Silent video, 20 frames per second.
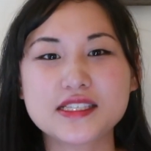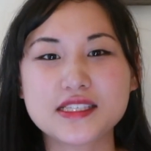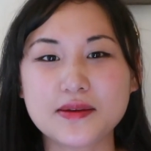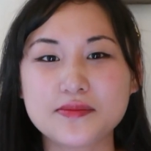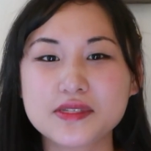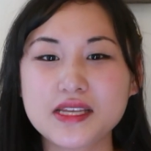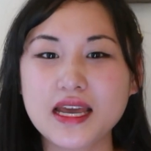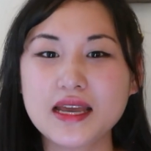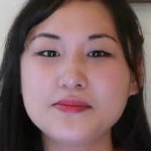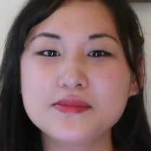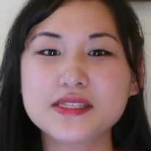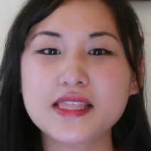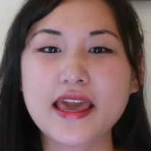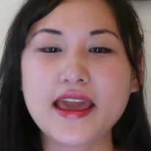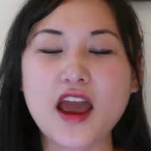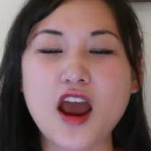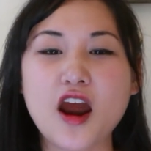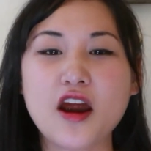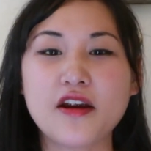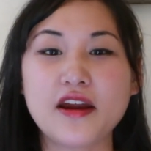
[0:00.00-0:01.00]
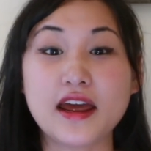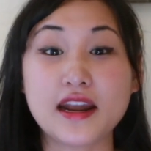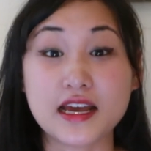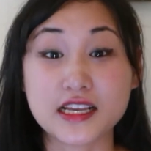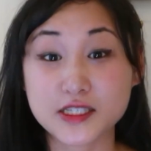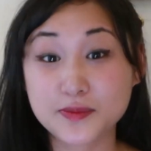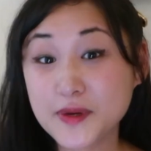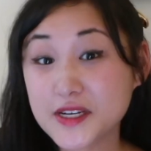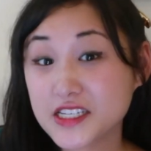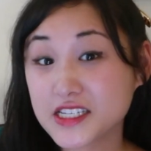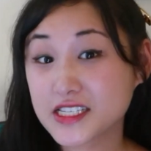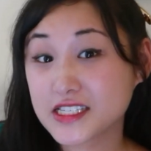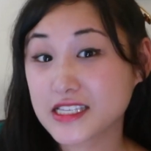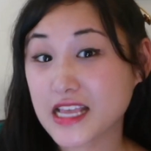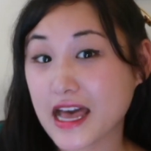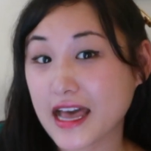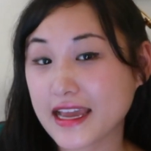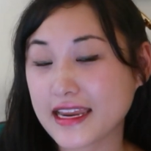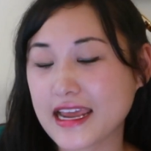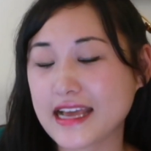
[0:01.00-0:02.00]
sometimes they are an auspicious
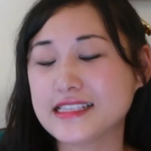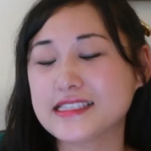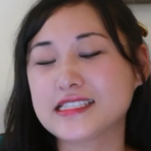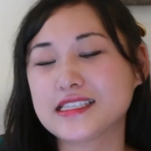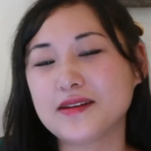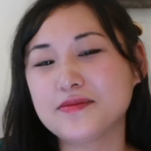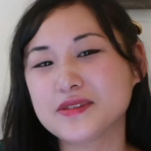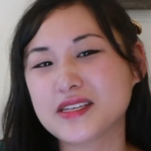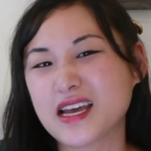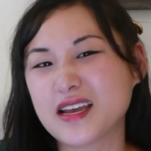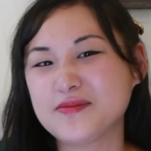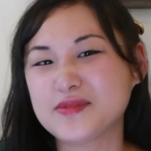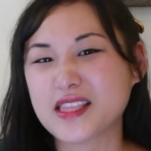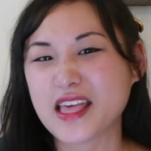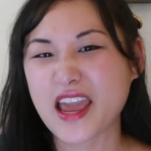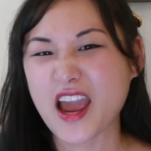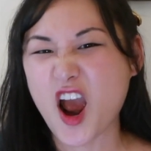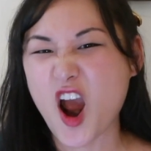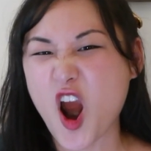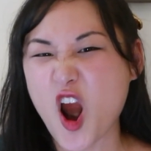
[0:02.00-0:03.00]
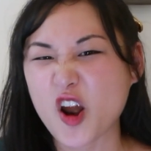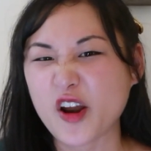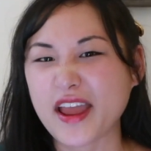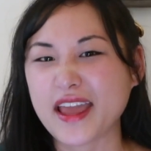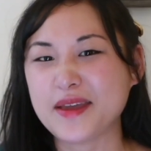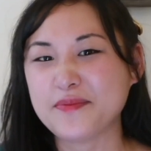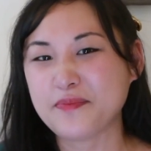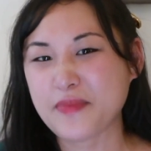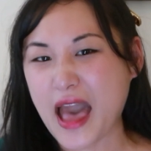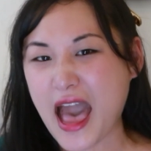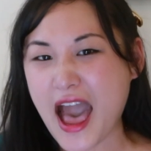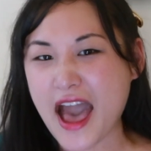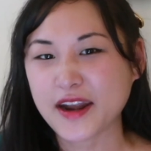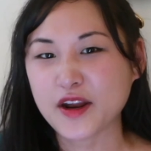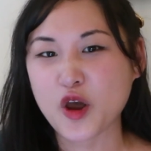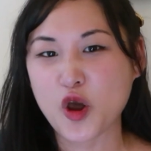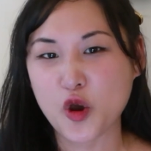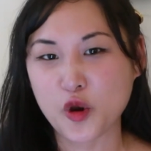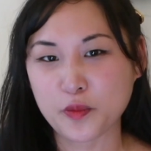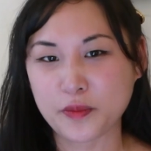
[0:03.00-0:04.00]
sign and sometimes they are a
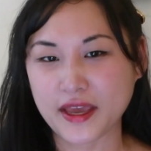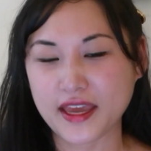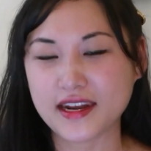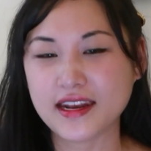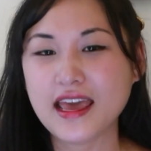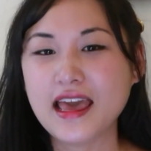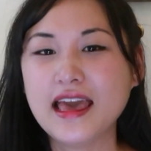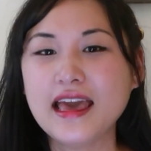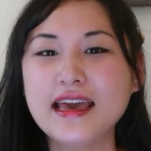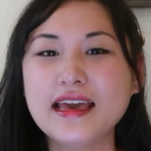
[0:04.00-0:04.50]
bad omen.